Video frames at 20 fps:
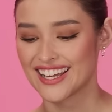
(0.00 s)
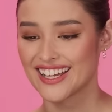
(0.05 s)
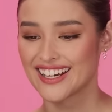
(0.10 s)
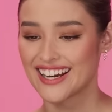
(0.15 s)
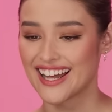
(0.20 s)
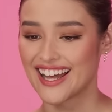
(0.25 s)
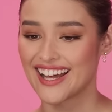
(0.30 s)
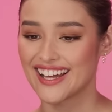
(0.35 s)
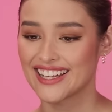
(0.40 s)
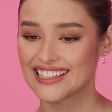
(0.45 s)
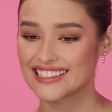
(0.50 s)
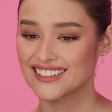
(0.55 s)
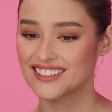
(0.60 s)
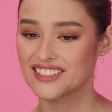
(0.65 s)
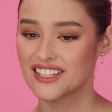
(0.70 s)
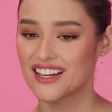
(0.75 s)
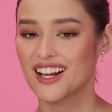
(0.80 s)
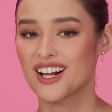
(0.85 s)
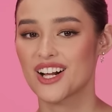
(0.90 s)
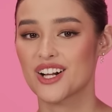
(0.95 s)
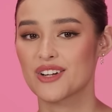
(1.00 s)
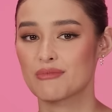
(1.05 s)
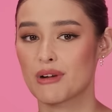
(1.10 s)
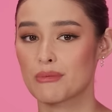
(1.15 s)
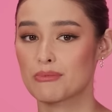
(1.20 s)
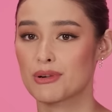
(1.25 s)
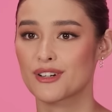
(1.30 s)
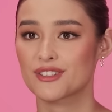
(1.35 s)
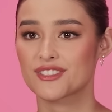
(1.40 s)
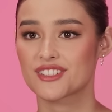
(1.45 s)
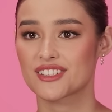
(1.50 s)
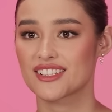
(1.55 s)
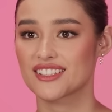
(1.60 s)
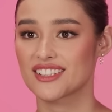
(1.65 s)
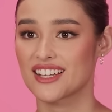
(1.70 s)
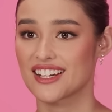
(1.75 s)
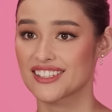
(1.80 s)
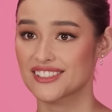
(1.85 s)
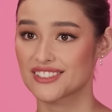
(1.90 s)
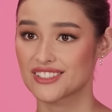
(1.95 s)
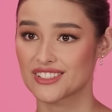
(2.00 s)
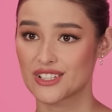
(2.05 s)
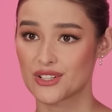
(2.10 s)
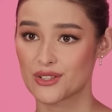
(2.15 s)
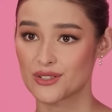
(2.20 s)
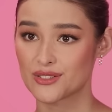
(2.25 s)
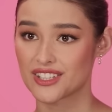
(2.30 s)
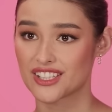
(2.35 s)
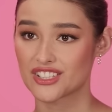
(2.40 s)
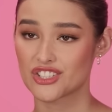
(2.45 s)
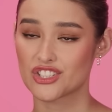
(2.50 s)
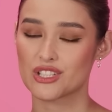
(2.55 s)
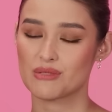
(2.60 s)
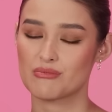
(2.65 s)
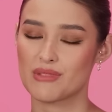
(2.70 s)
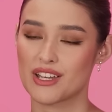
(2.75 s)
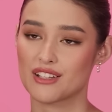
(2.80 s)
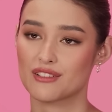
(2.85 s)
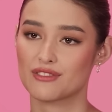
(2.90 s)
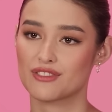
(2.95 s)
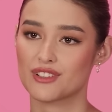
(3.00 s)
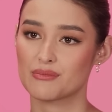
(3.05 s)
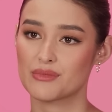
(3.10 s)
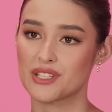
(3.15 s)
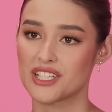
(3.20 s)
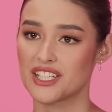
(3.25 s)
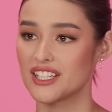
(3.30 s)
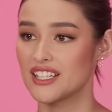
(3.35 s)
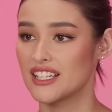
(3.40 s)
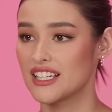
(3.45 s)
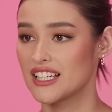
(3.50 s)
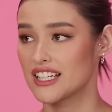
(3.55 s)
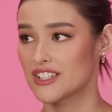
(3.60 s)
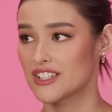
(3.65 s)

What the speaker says: It had a personalized note that she made for me,